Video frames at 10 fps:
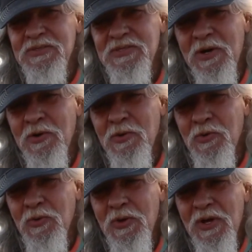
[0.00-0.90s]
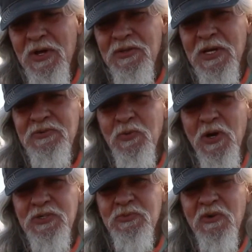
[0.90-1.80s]
So thanks for
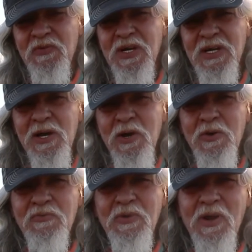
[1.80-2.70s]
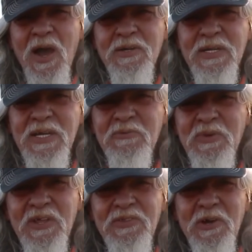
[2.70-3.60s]
watching my video. If you liked it, give
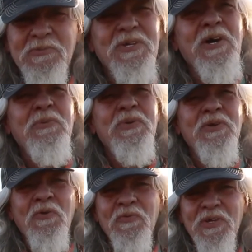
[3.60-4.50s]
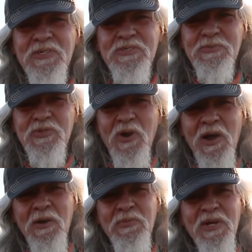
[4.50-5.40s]
me a thumbs up, and don't forget to
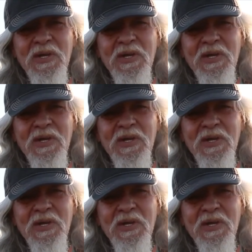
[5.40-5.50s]
subscribe.